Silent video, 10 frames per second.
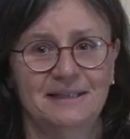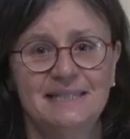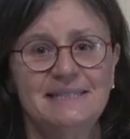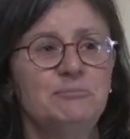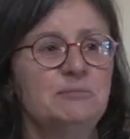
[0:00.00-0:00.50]

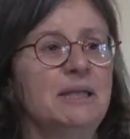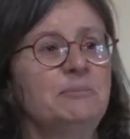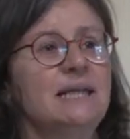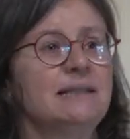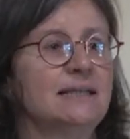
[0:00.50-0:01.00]
except
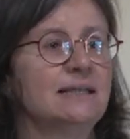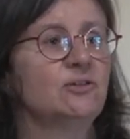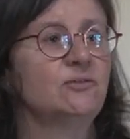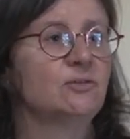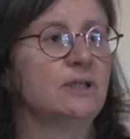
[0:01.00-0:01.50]
maybe at the
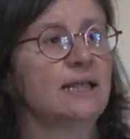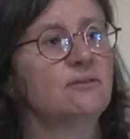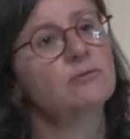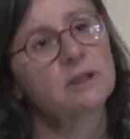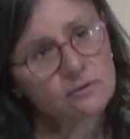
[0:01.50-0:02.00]
end of your
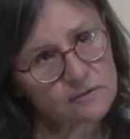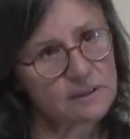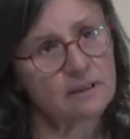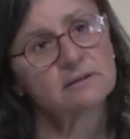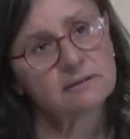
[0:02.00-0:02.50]
life where you
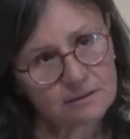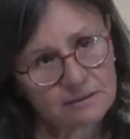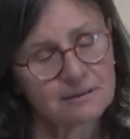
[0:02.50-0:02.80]
start.